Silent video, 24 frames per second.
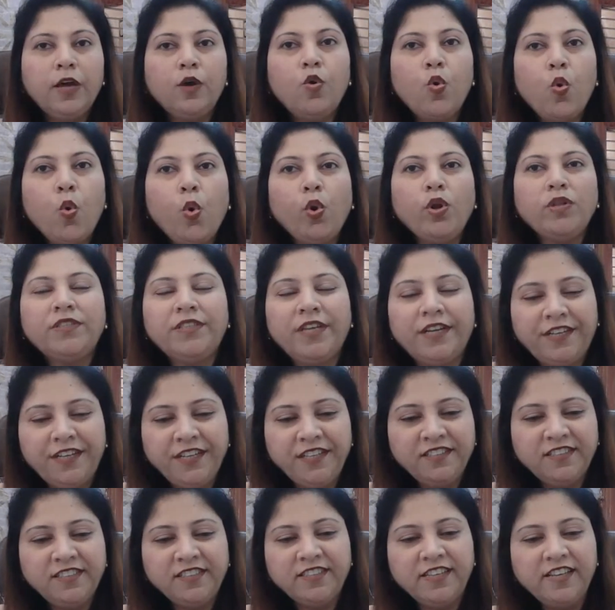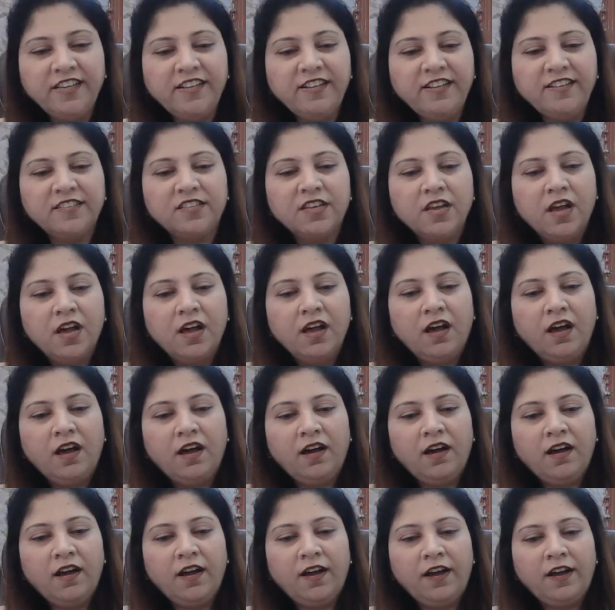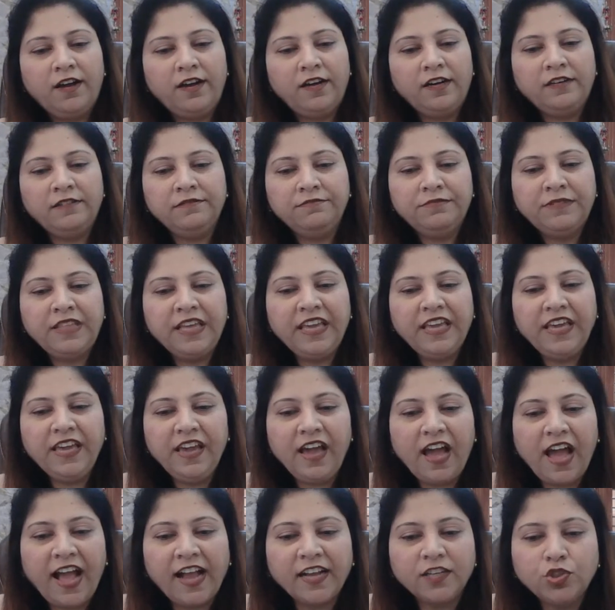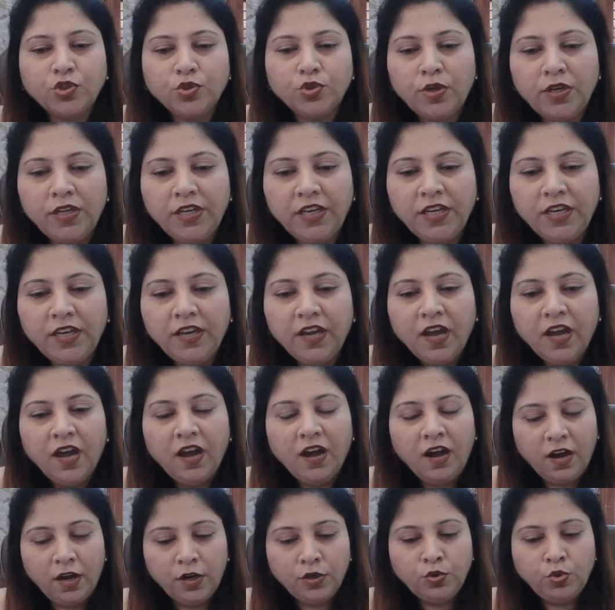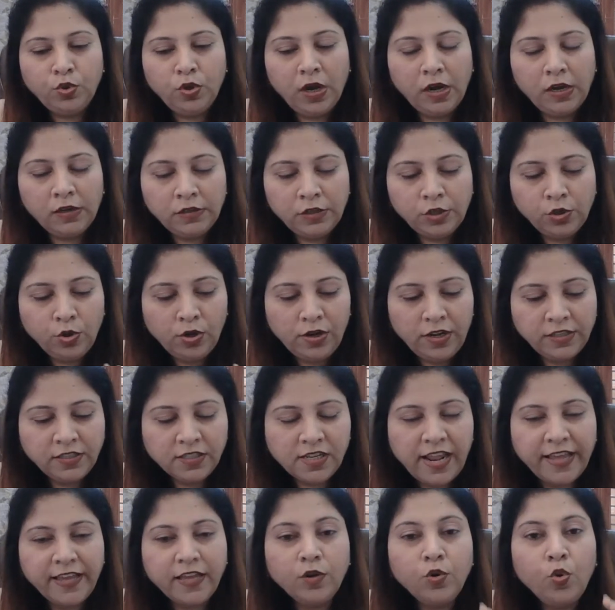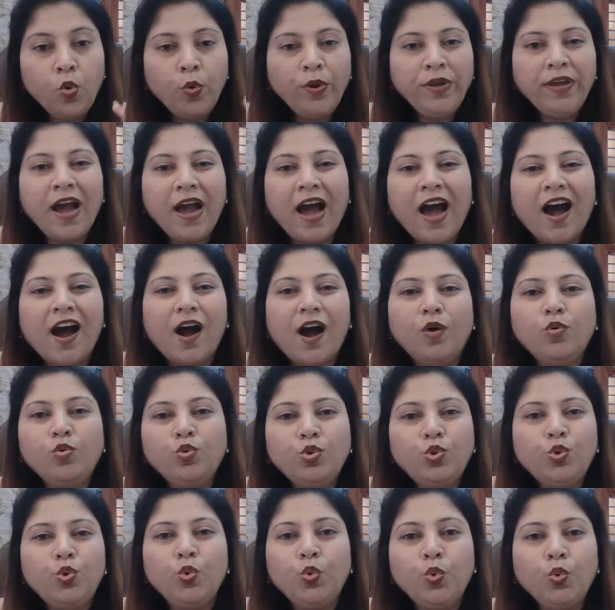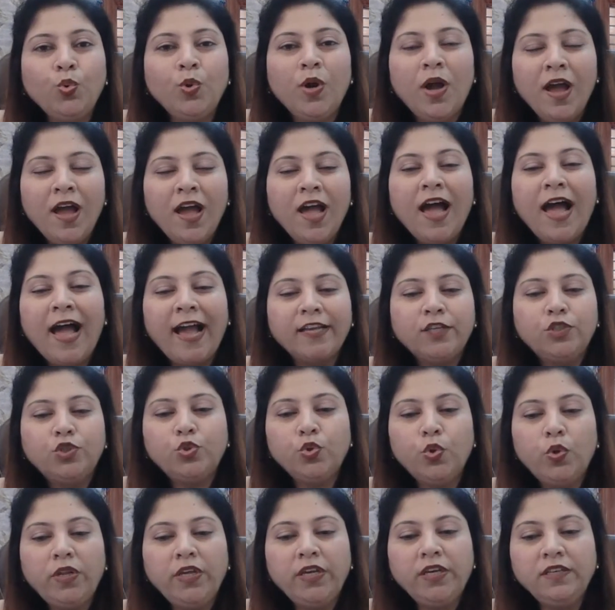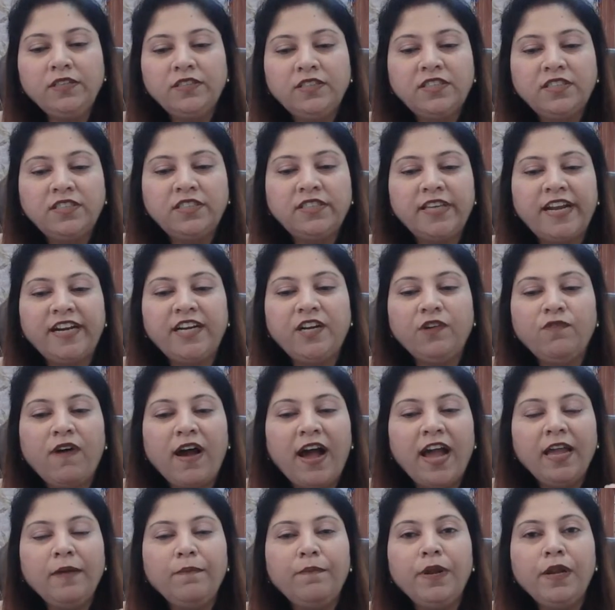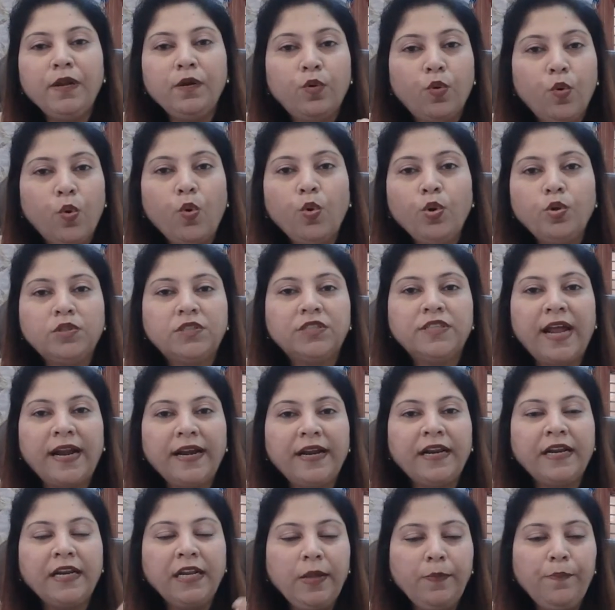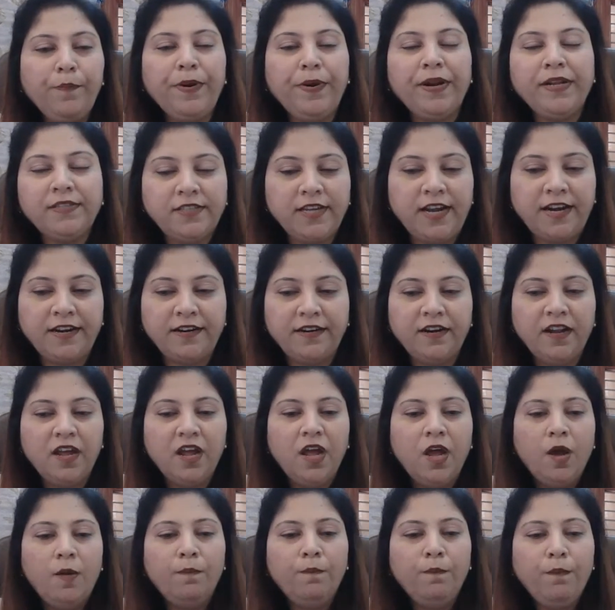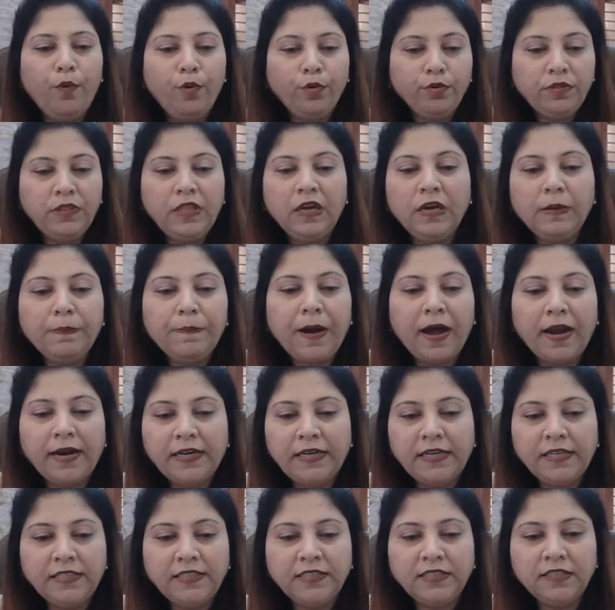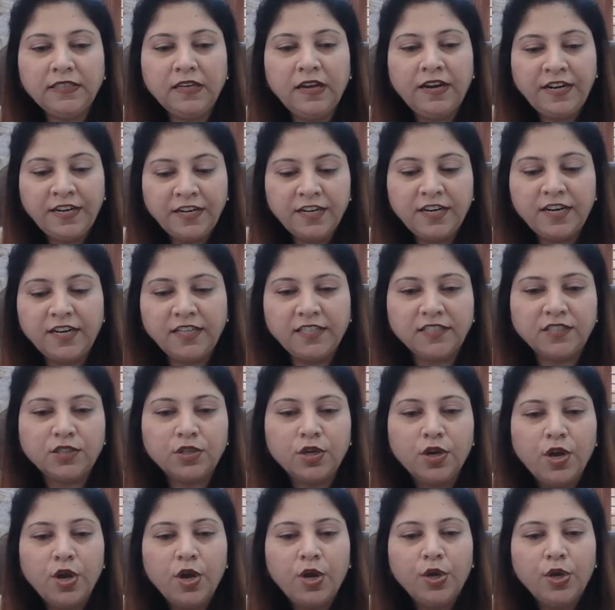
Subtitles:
goal setting skills, they actually, it's like knowing how to actually set viable goals that represent both the parties' interest.